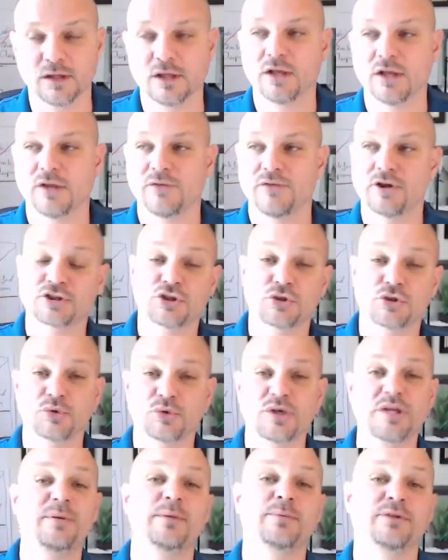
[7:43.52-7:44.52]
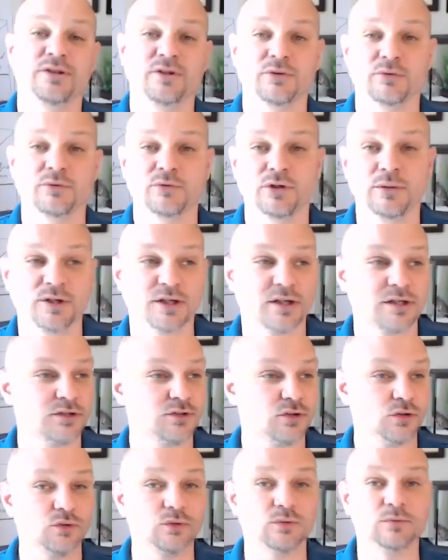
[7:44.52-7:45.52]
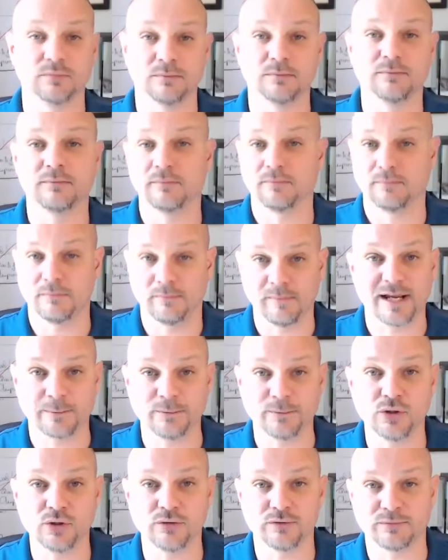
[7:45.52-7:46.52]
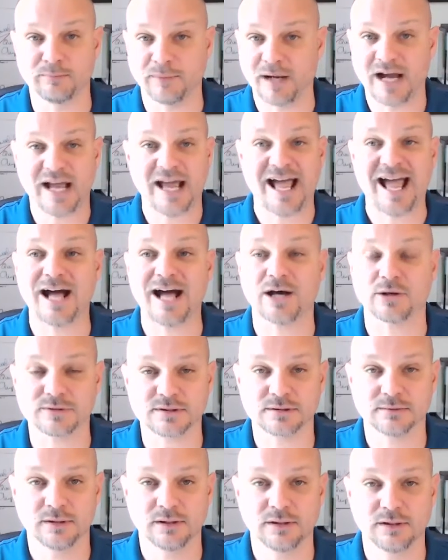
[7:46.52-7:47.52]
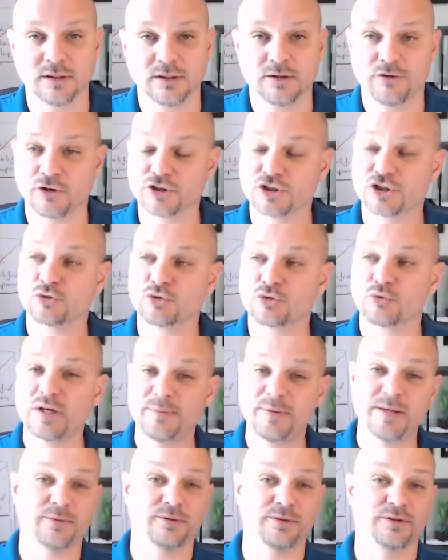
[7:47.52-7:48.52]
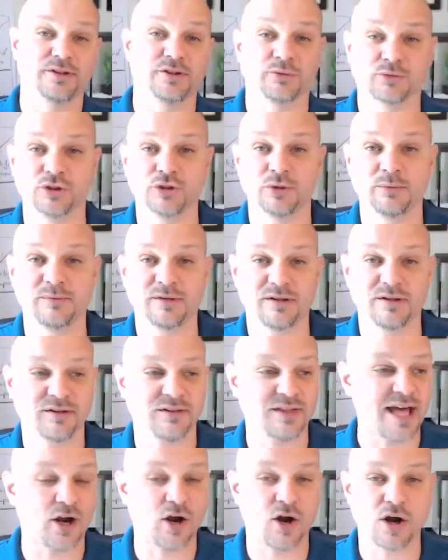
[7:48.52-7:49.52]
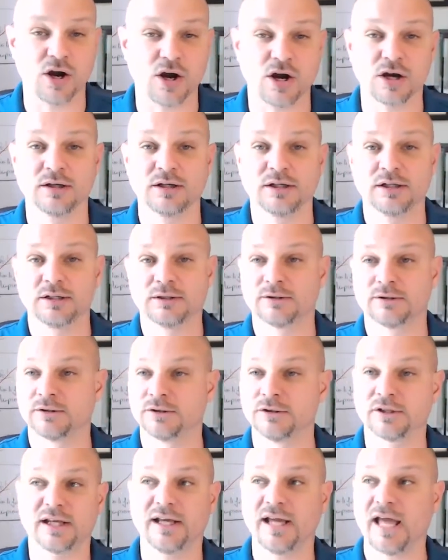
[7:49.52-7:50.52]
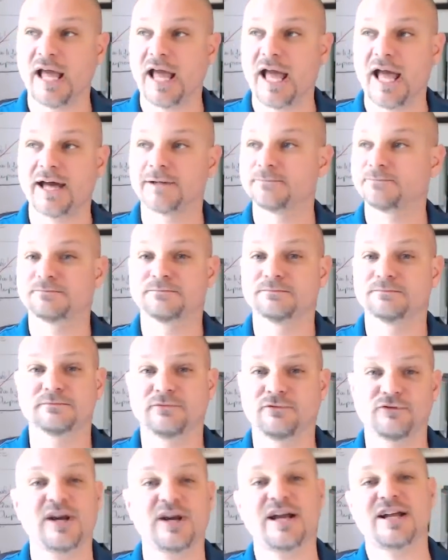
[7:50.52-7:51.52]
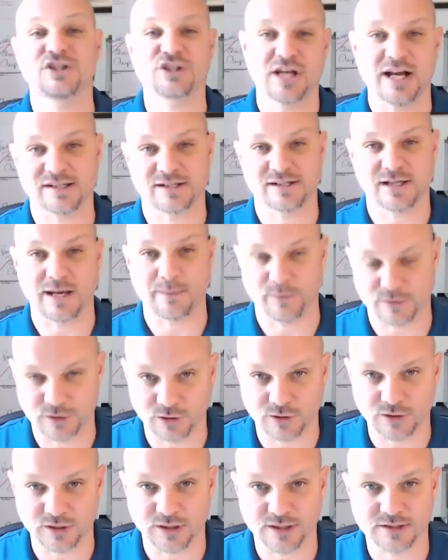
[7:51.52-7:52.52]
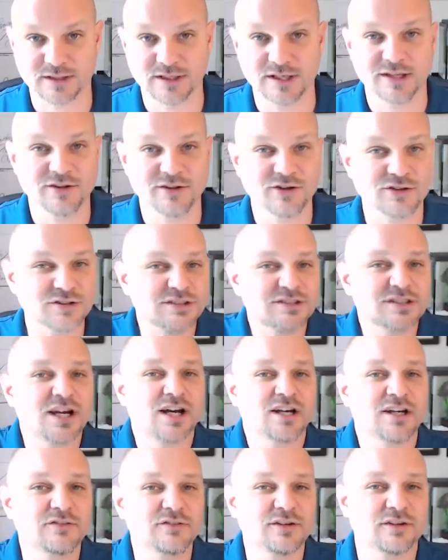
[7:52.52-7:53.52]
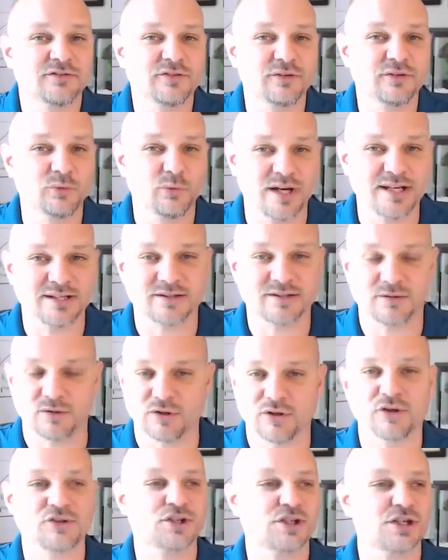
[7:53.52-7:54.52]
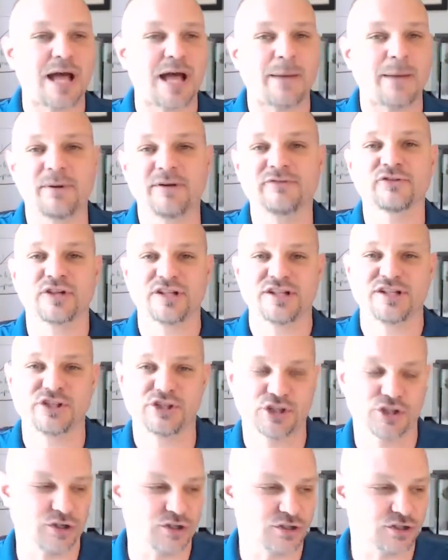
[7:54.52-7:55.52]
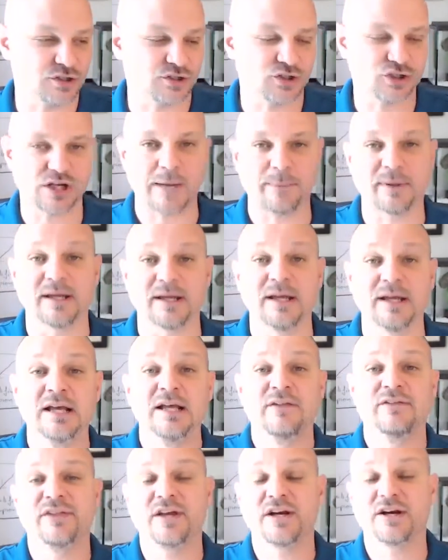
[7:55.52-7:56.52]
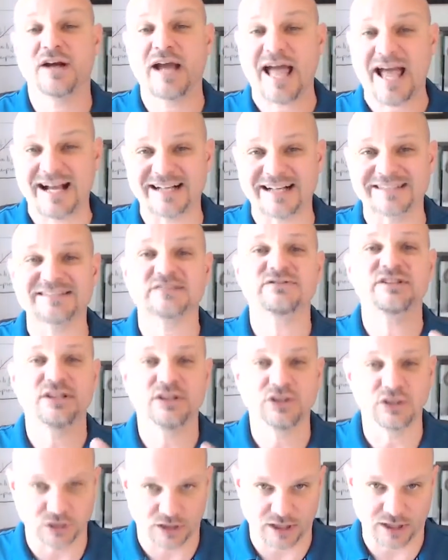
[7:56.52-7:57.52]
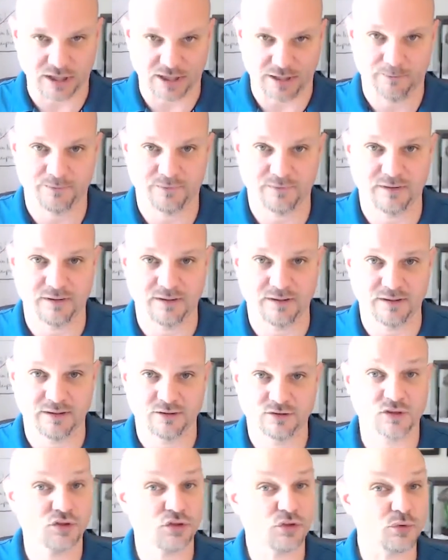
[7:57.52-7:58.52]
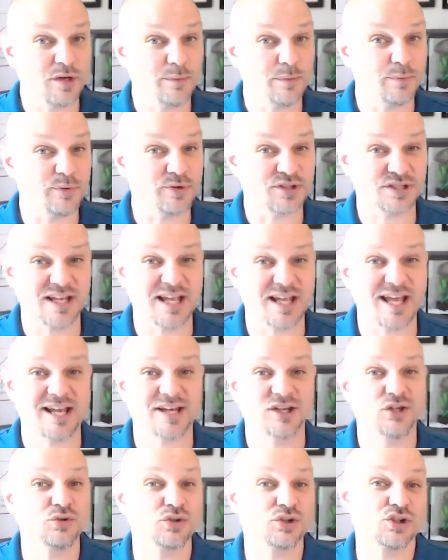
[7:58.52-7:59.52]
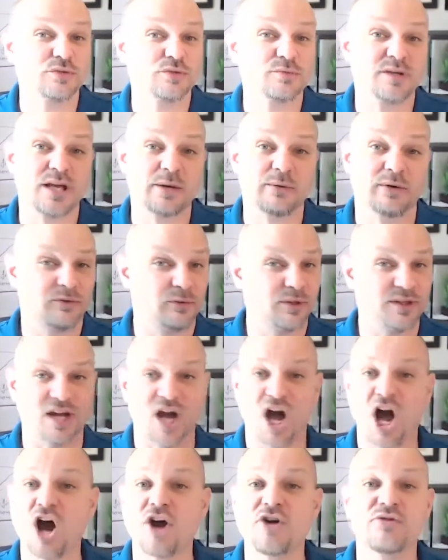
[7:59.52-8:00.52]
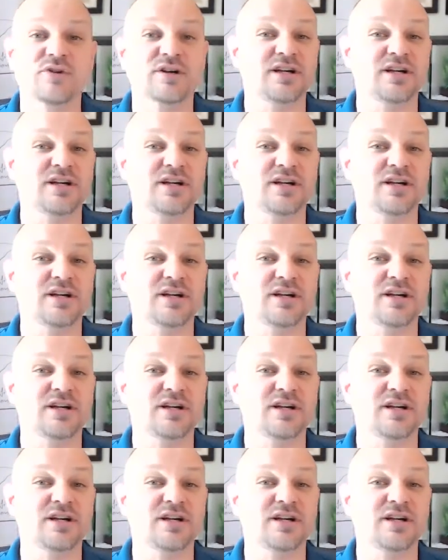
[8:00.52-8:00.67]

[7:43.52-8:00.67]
There's 3 people in the room looking to make a move, buy a house. There's 3 people in the room that are looking at franchise opportunities. There's a ton of different ways. They're shopping for insurance. They're shopping. They're actively looking. So 3%, you should be able, with 100